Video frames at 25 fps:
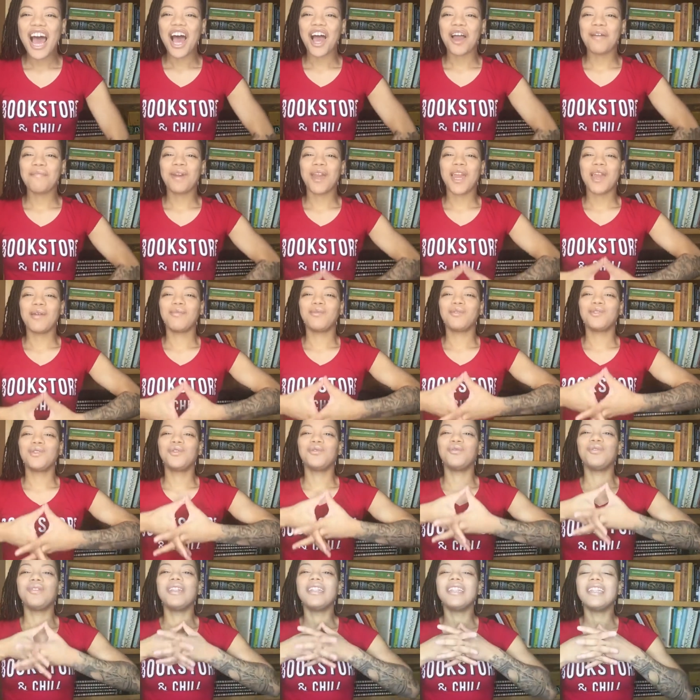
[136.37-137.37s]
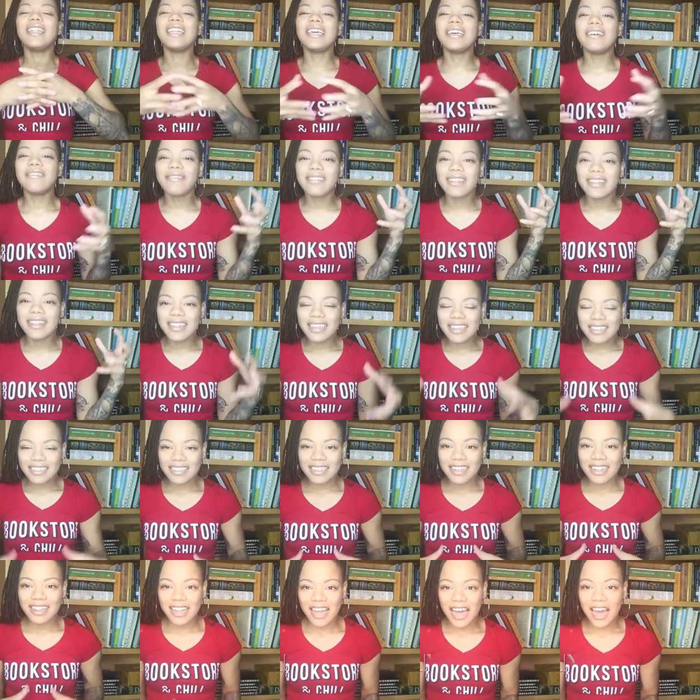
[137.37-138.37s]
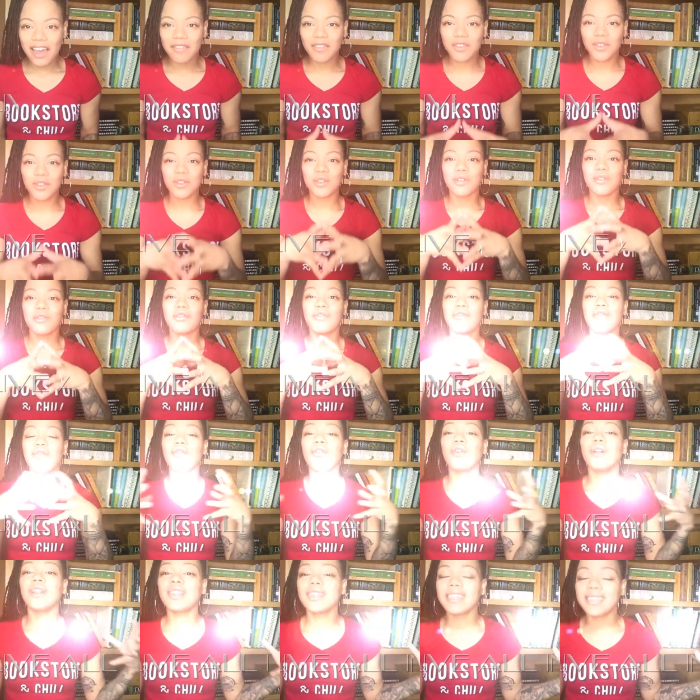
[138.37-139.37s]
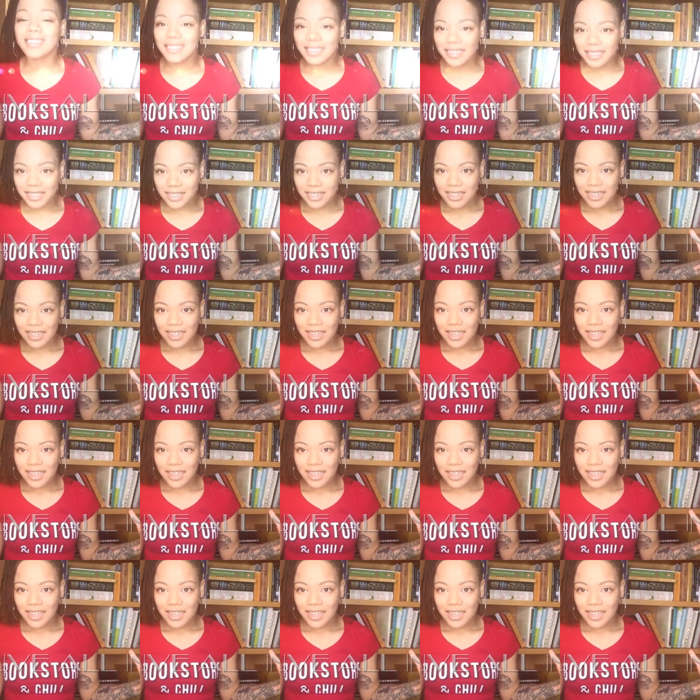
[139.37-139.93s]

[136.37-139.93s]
I'm able to live this life to the fullest